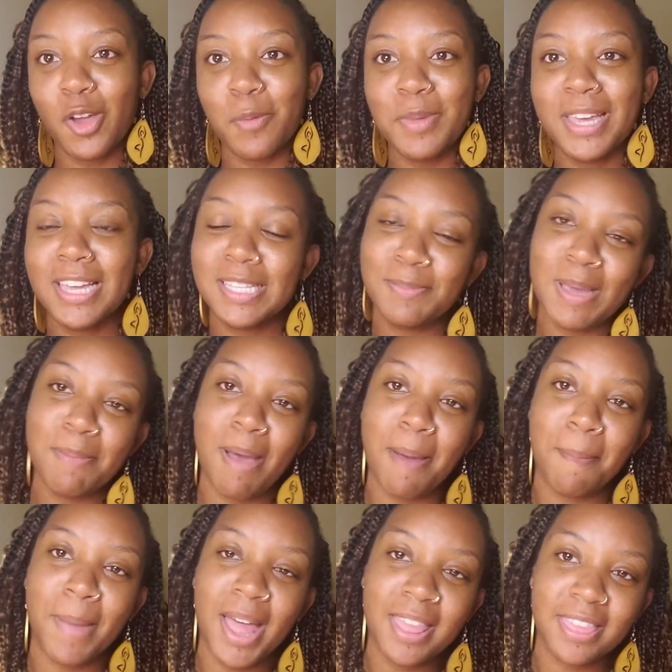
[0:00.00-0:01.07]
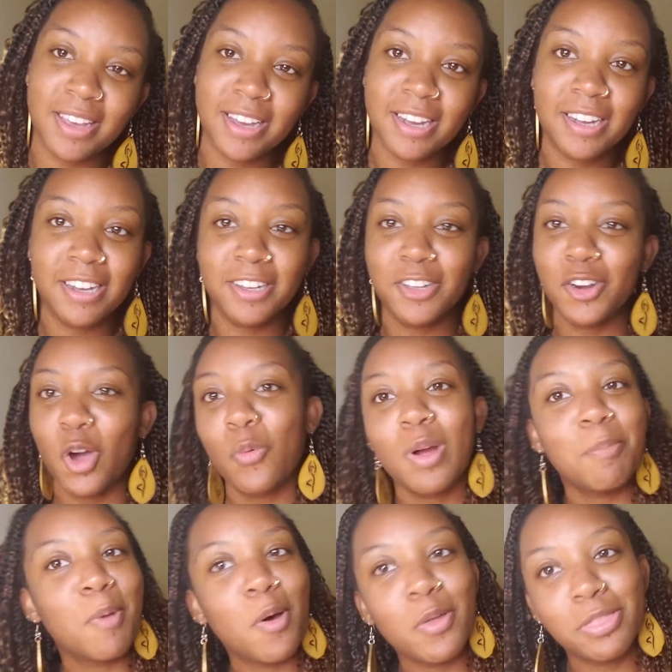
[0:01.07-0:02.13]
because me and my mother,
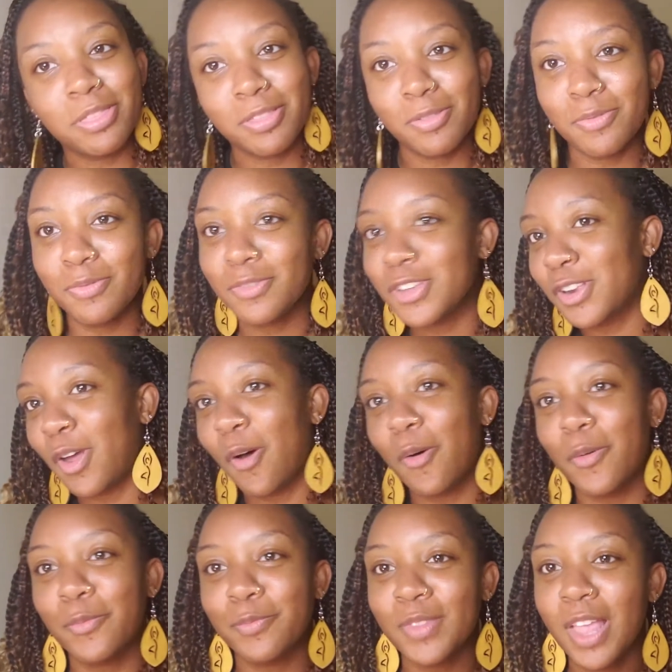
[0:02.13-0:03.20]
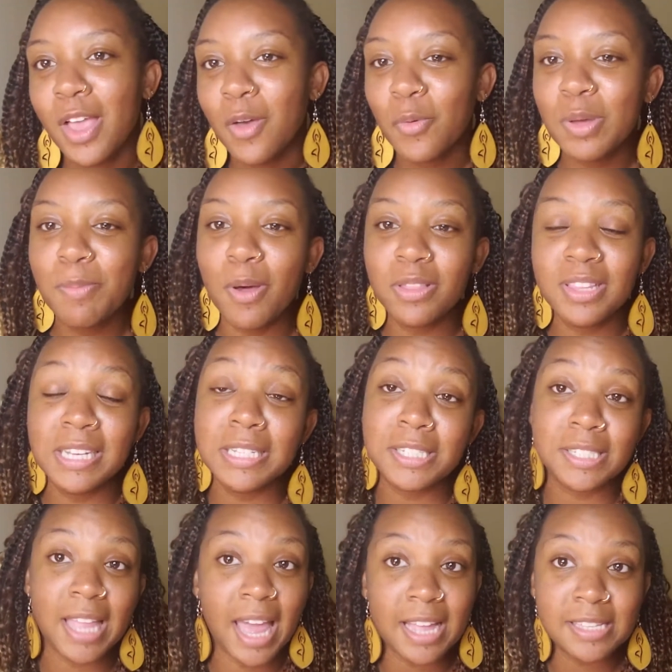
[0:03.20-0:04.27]
we're both, we both teach
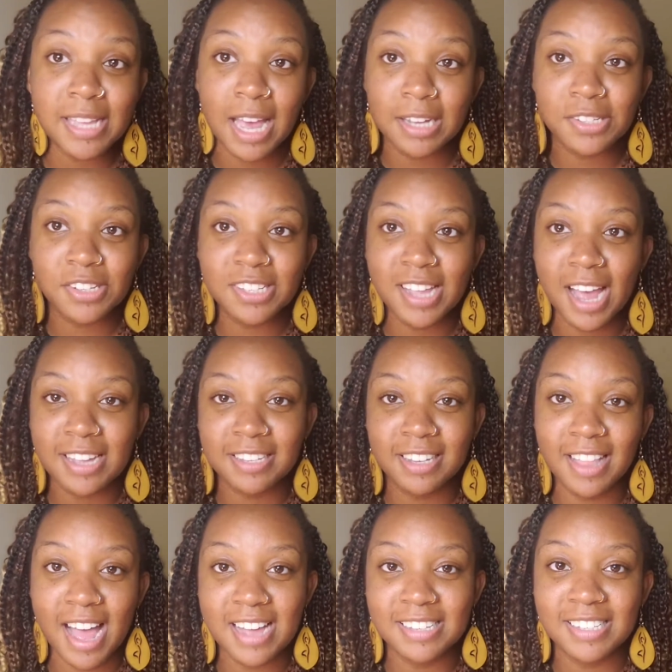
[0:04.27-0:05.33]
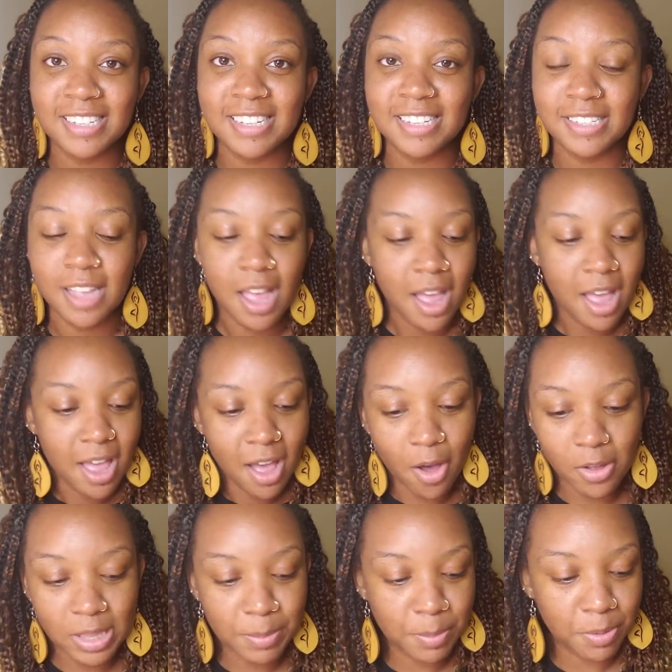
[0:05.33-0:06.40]
dance exercise classes.
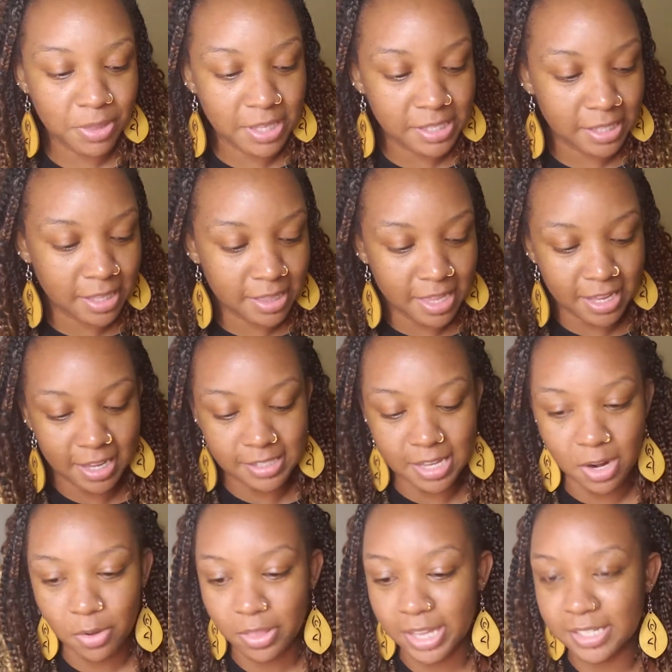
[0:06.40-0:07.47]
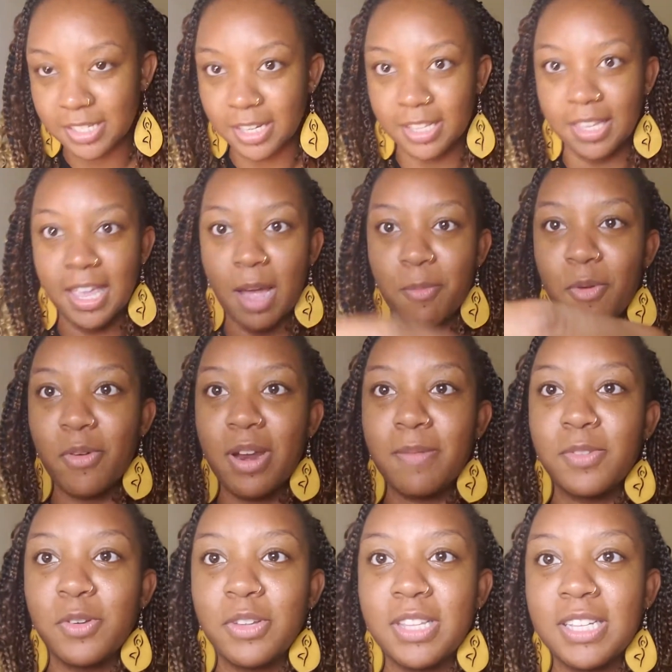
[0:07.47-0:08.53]
Oh, let me put this in the thing because I don't like to look at the camera when I'm
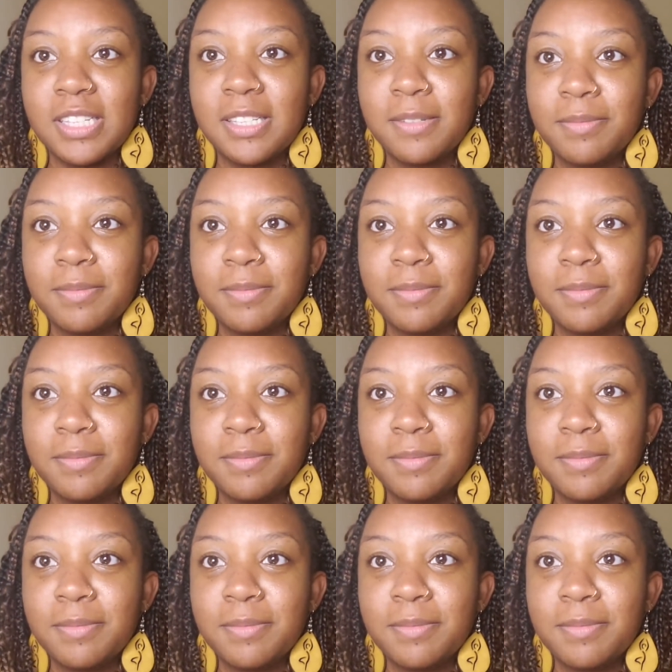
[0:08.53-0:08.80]
doing this.